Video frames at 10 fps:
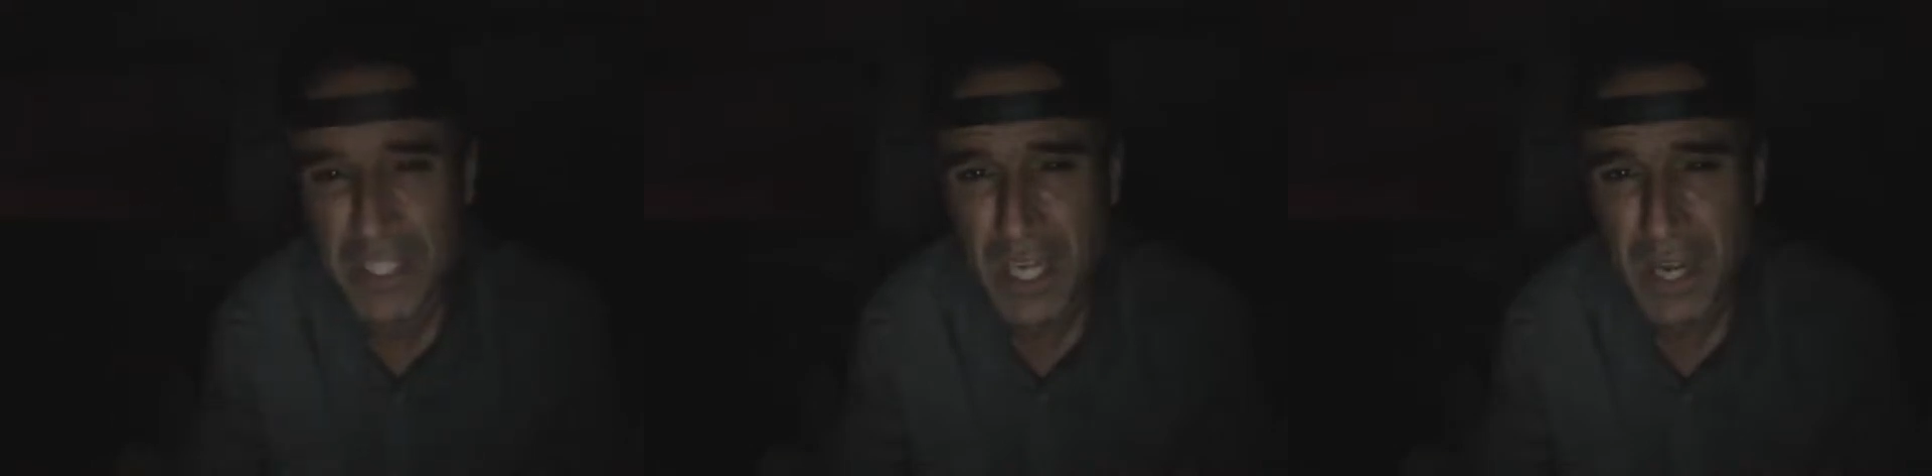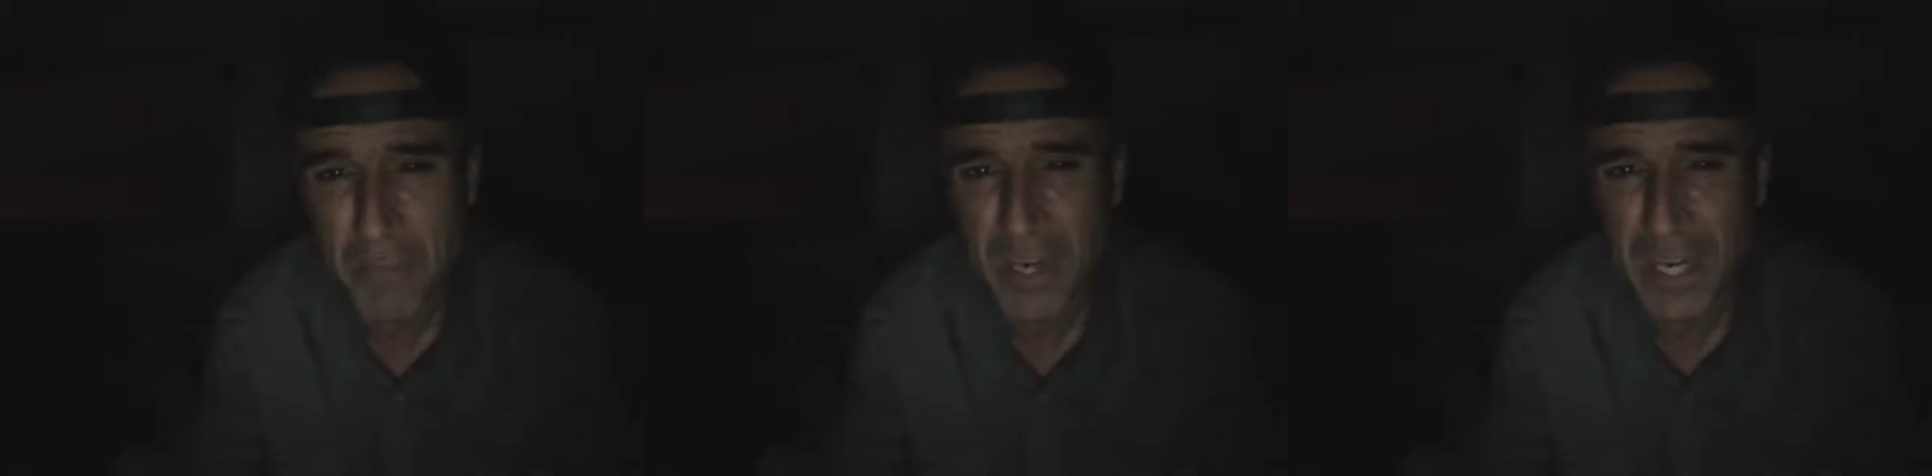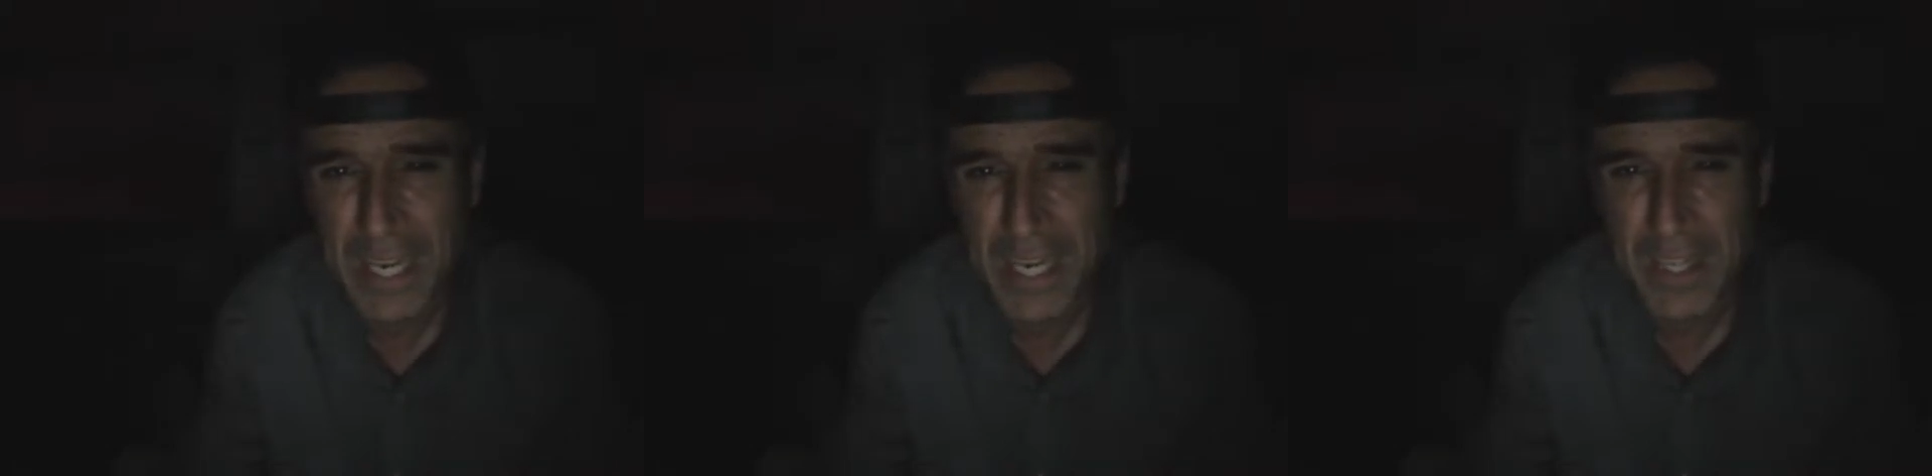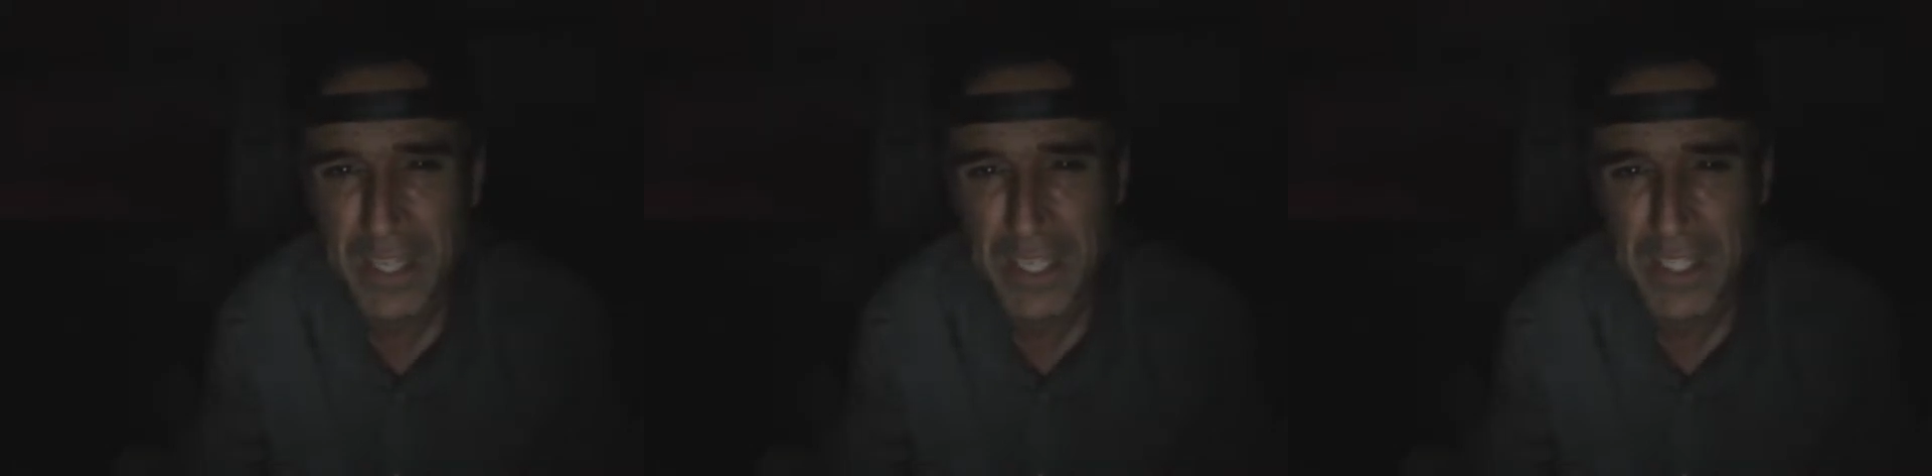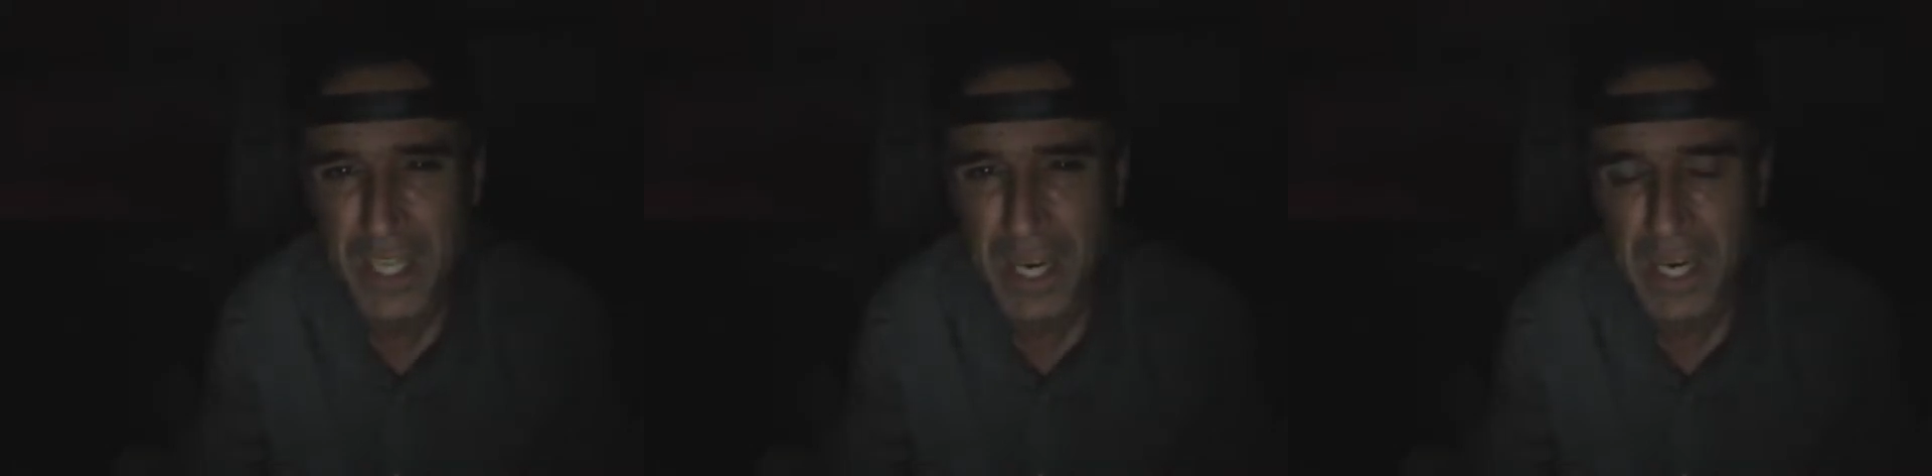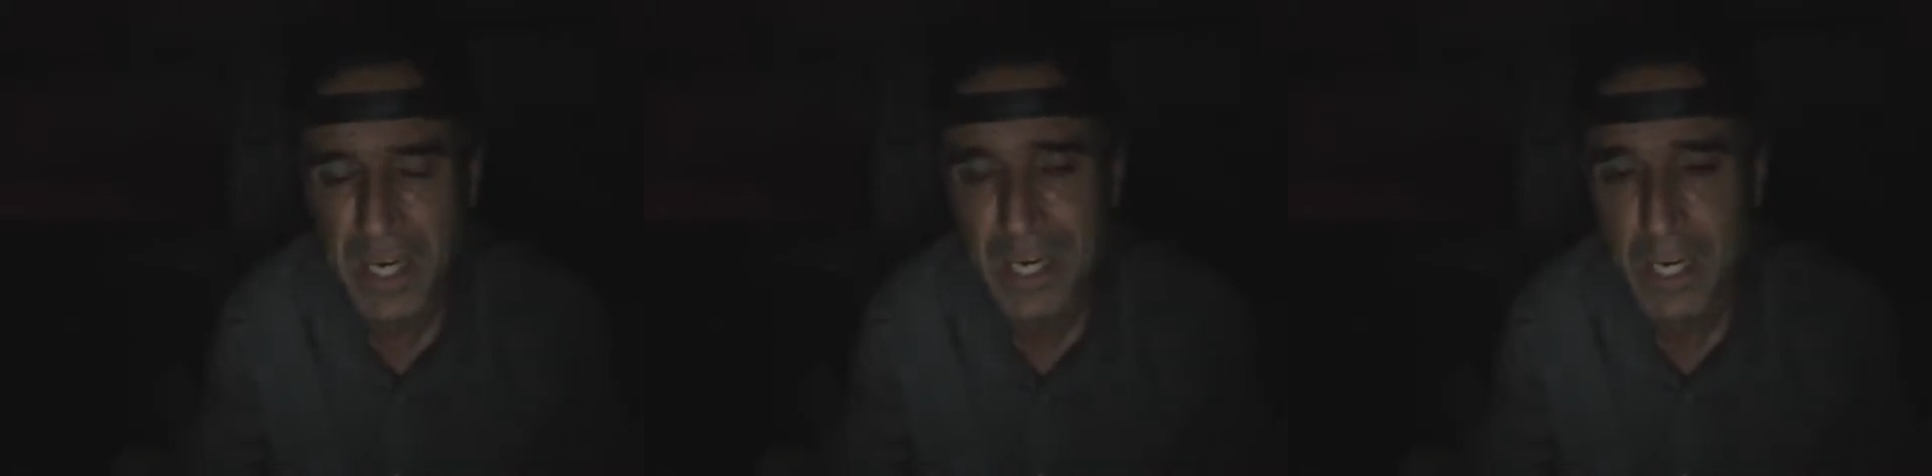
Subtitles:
on any of these kind of